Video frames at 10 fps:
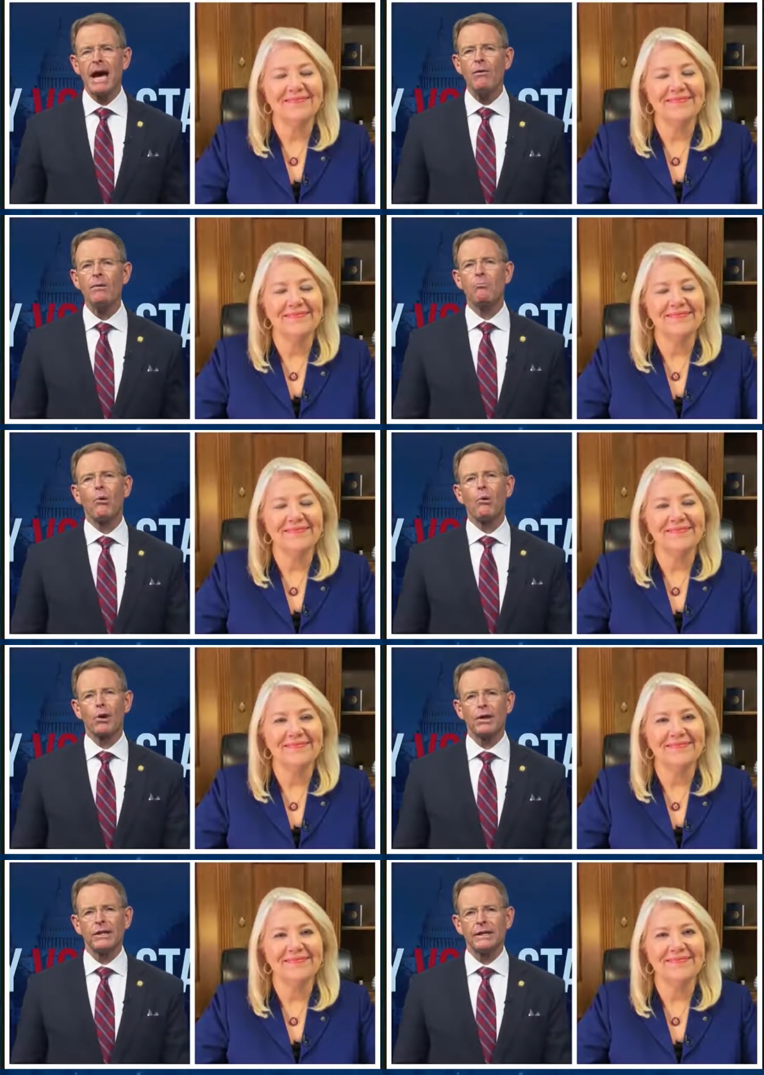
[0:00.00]
Speaker 1: how
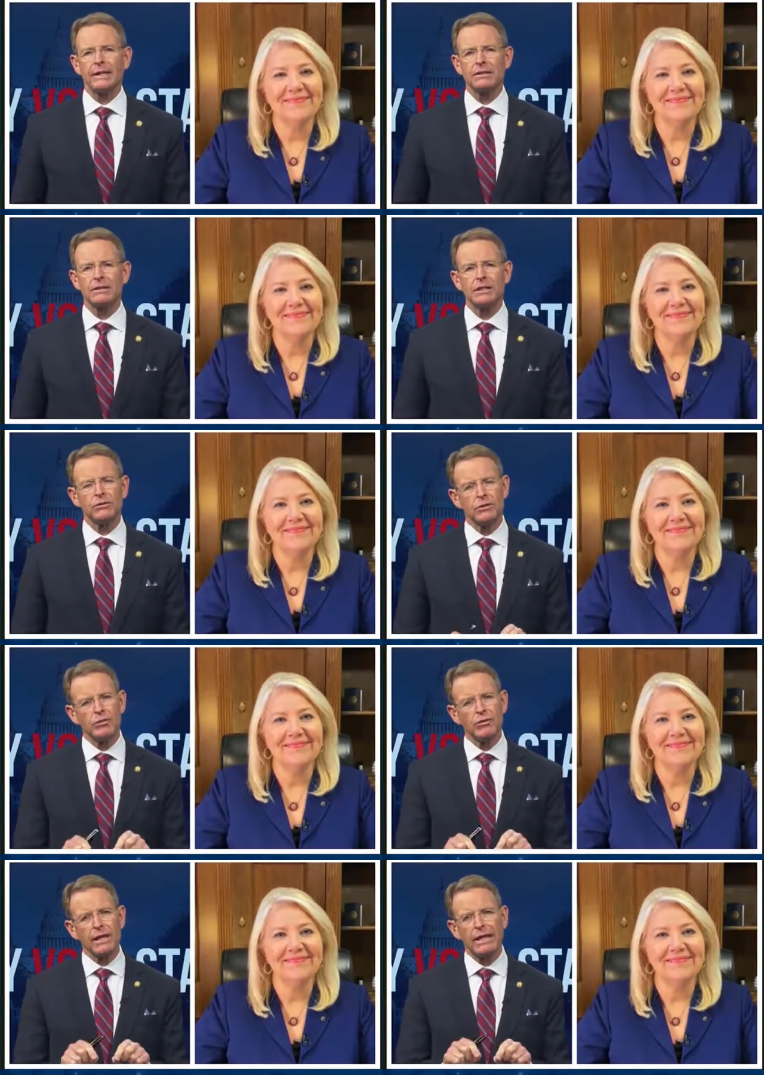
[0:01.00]
important is this, do
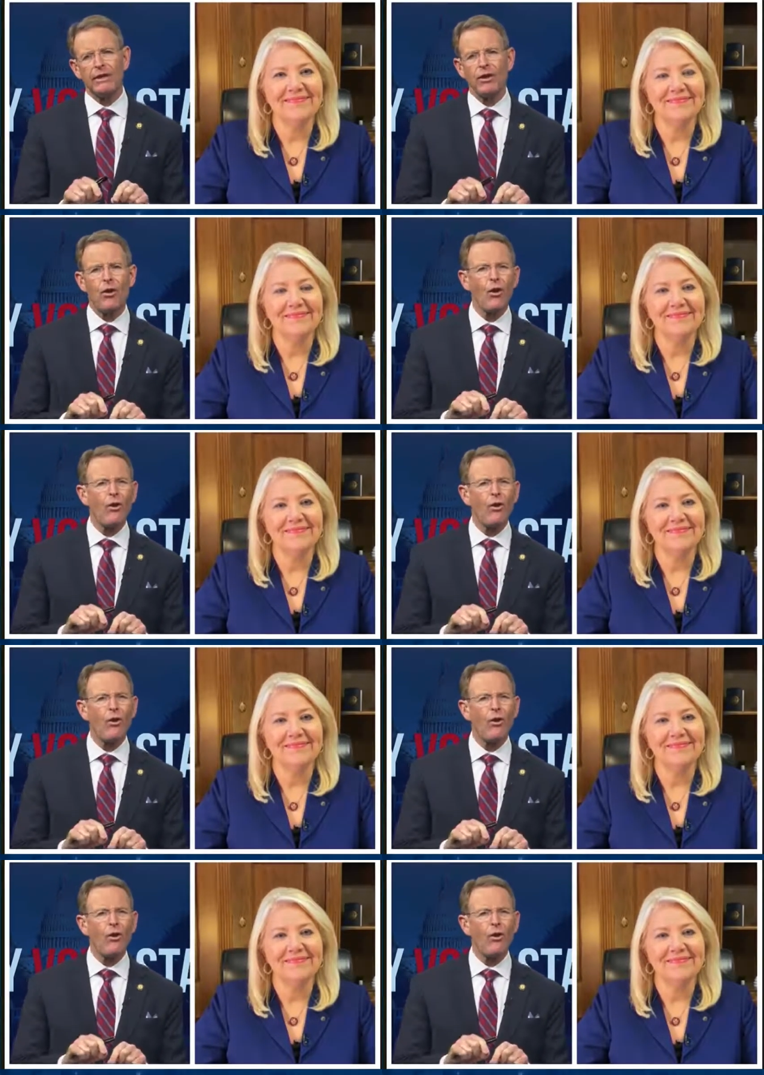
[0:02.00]
you think, in the